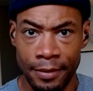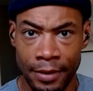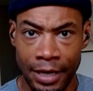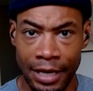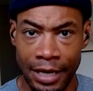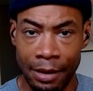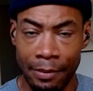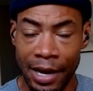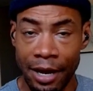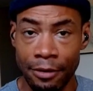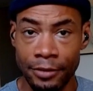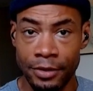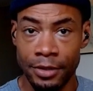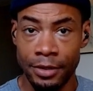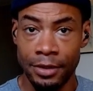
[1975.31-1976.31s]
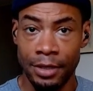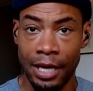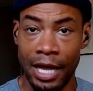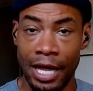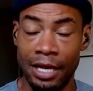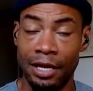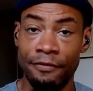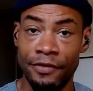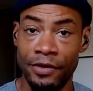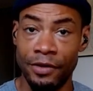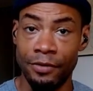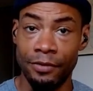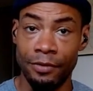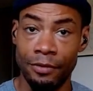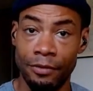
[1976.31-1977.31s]
I'm out. I love you.
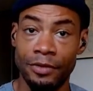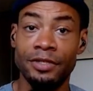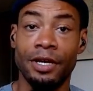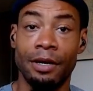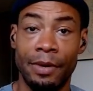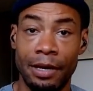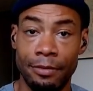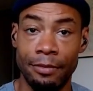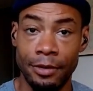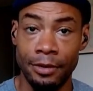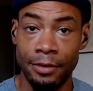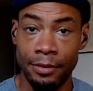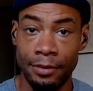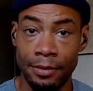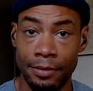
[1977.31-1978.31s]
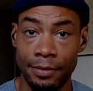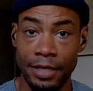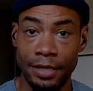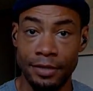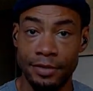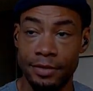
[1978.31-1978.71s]
What's up, baby? Peace.